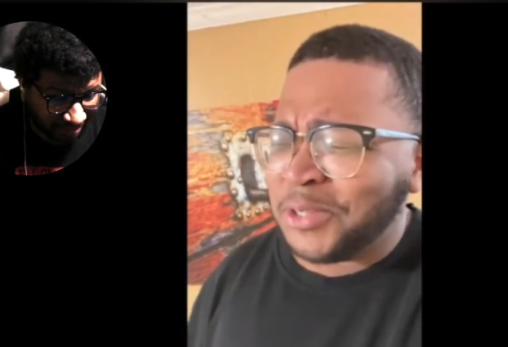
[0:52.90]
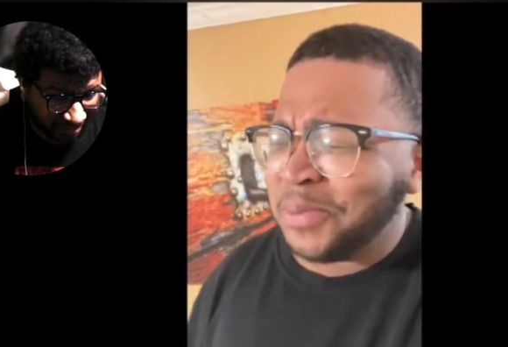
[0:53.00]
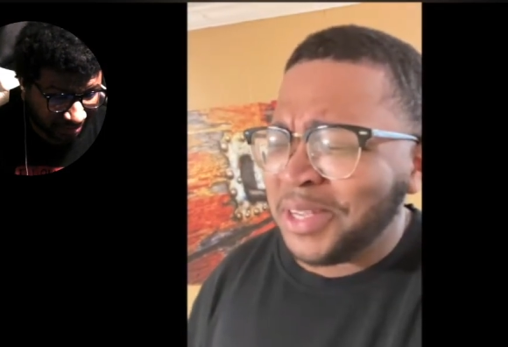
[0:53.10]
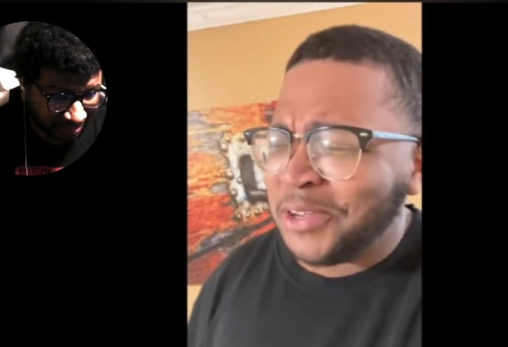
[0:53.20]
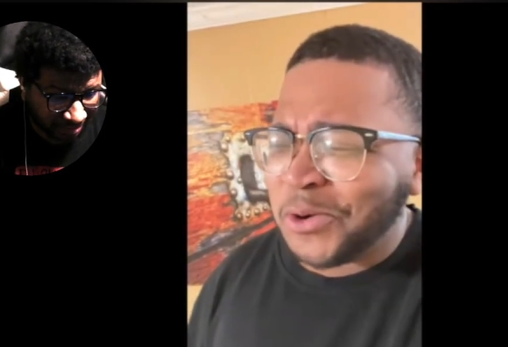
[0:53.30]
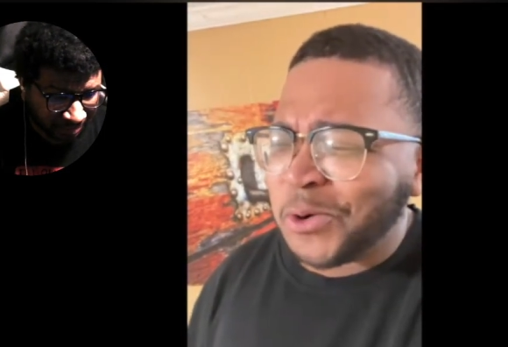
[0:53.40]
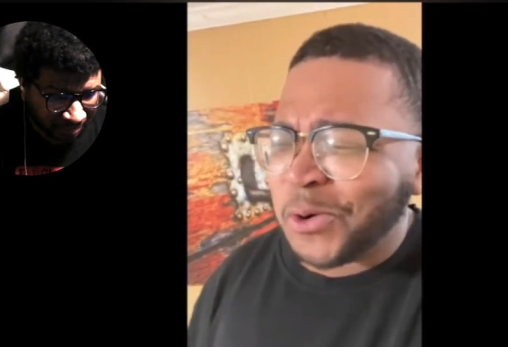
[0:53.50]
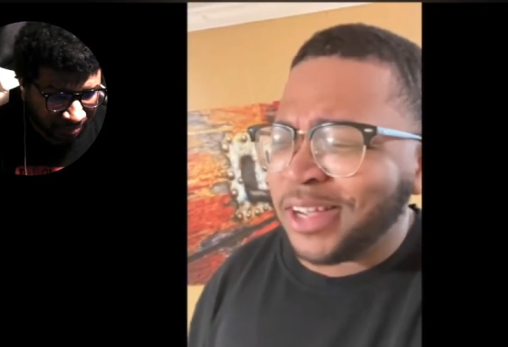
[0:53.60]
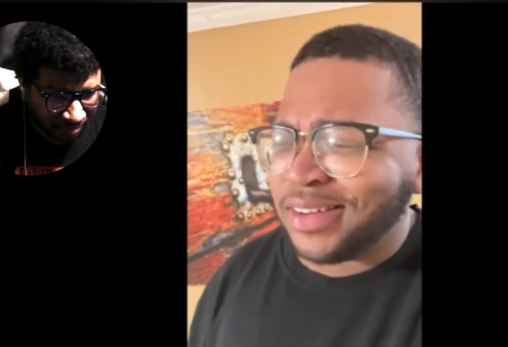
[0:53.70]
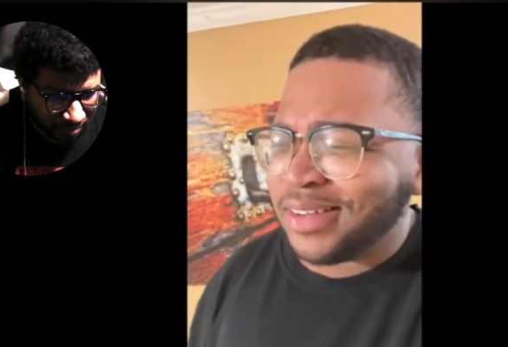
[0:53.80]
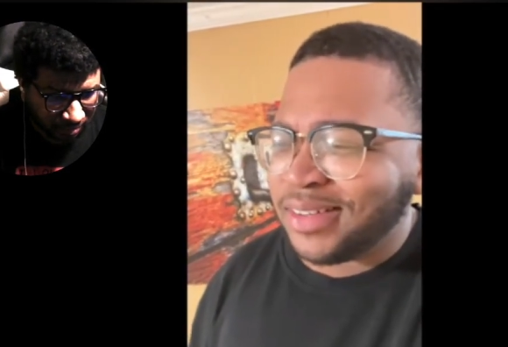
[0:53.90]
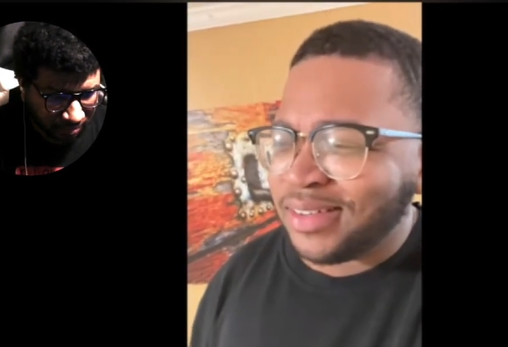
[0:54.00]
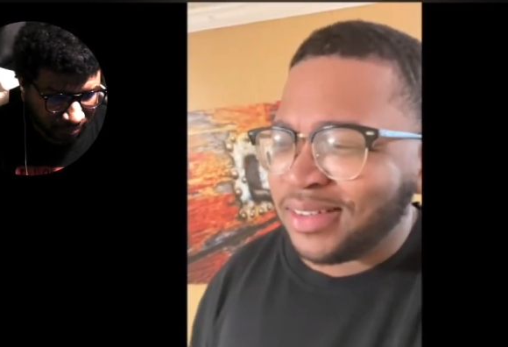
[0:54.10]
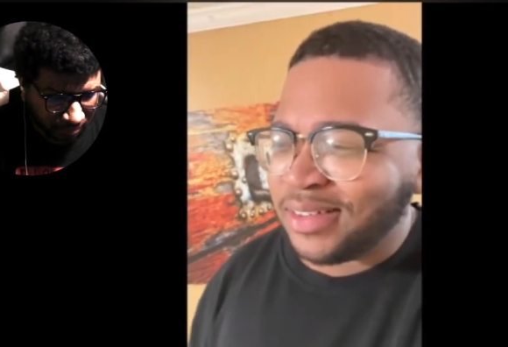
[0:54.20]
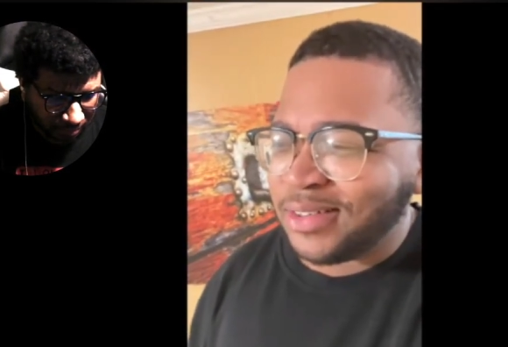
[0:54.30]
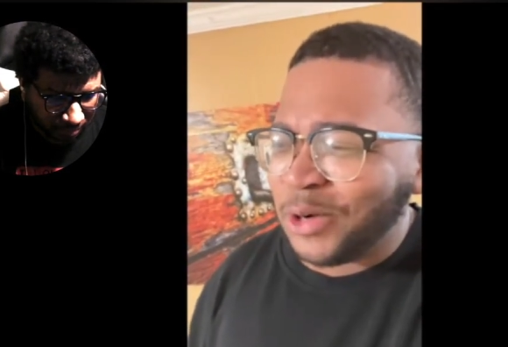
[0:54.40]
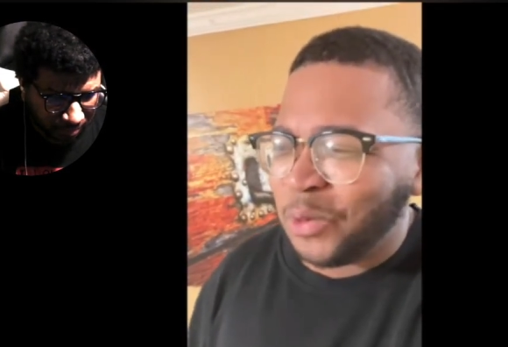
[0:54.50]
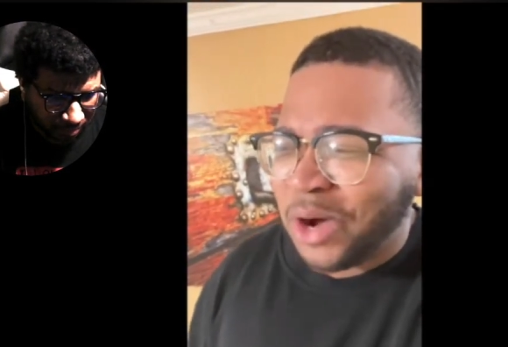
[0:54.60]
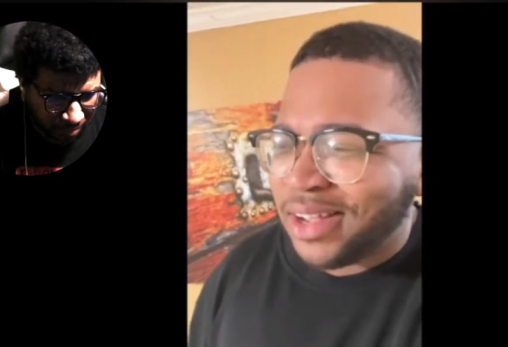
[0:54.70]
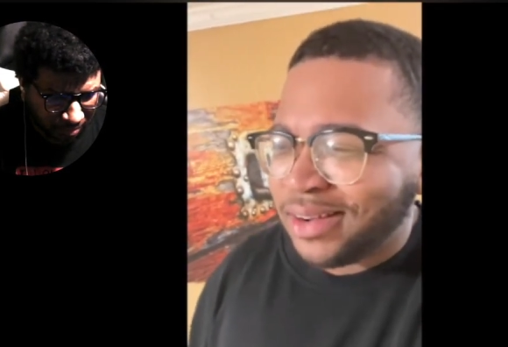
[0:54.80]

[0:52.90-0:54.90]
Speaker 1: mean you quit? Quit what?